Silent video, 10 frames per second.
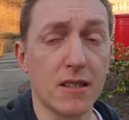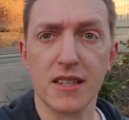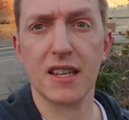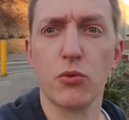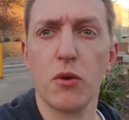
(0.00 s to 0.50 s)
So
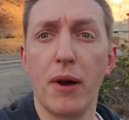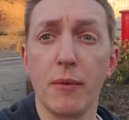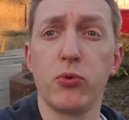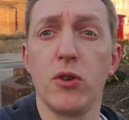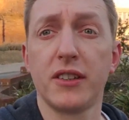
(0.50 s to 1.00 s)
that's all the
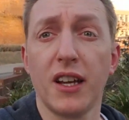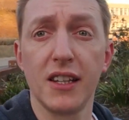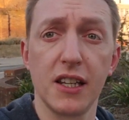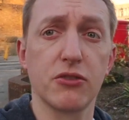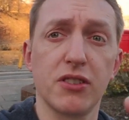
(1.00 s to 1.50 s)
paperwork
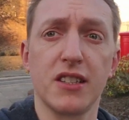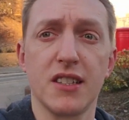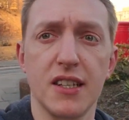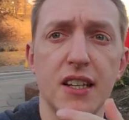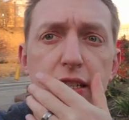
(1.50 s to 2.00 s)
done, literally
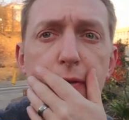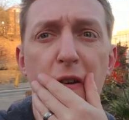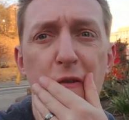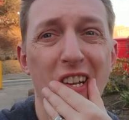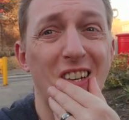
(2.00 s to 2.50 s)
just sent it
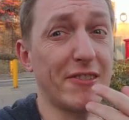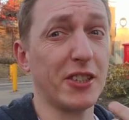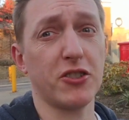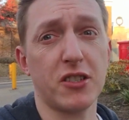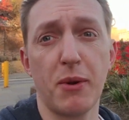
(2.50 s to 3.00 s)
special delivery,
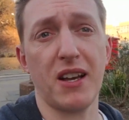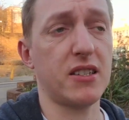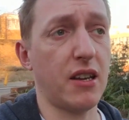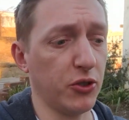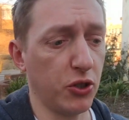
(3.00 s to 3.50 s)
cost about
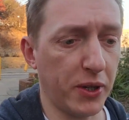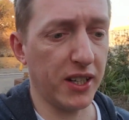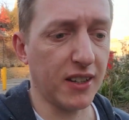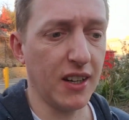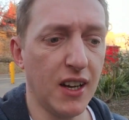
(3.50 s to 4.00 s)

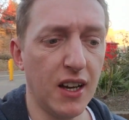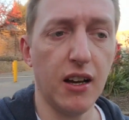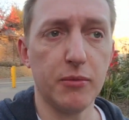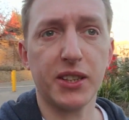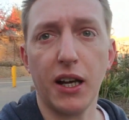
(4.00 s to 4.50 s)
£7.
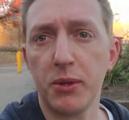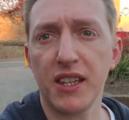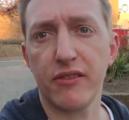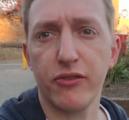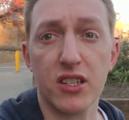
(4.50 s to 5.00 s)
So that'll be
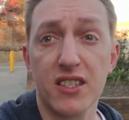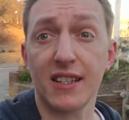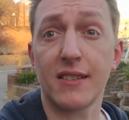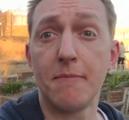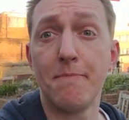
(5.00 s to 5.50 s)
there first
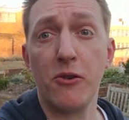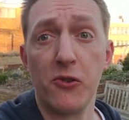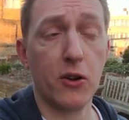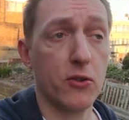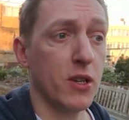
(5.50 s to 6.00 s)
thing
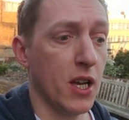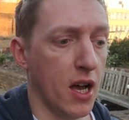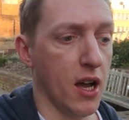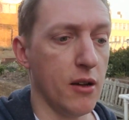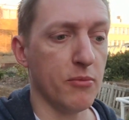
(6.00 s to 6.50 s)
tomorrow.
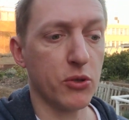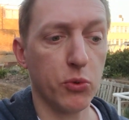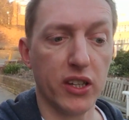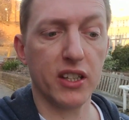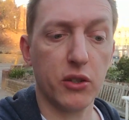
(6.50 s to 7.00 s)
So
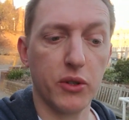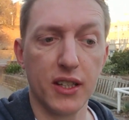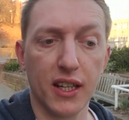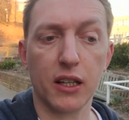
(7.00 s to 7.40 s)
what they're doing, they're